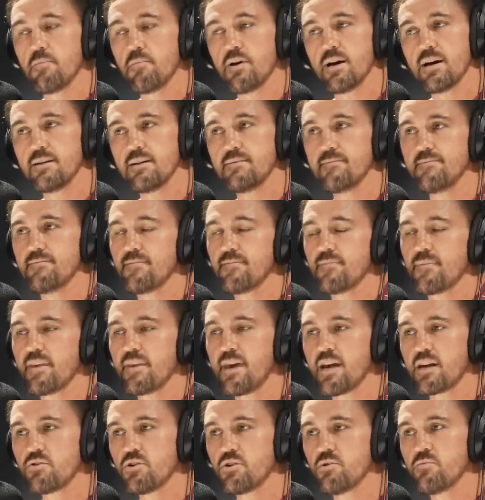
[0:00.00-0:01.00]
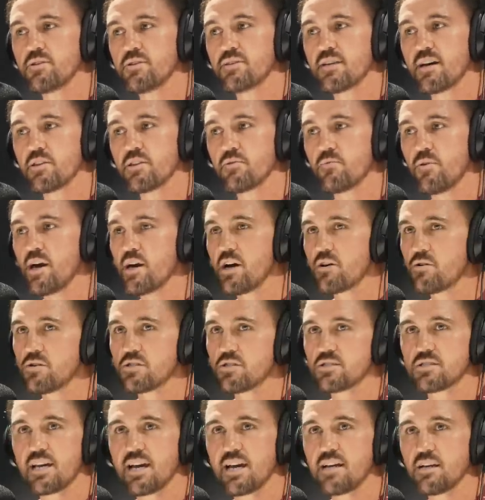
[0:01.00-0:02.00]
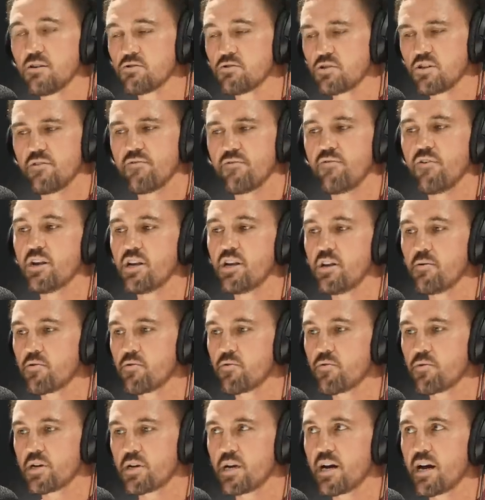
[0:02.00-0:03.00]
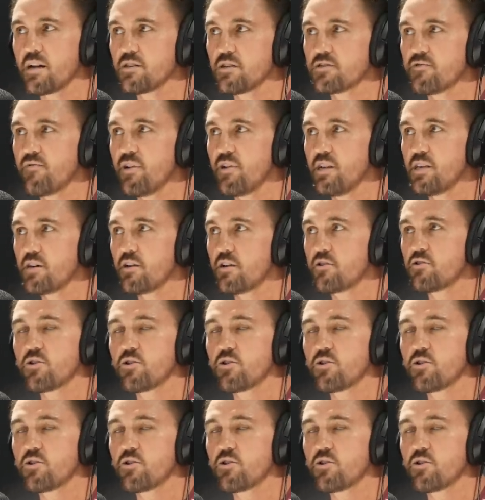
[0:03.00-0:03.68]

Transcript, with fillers: But it could have went the other way. I could have stayed. I was going to fight regardless of anything.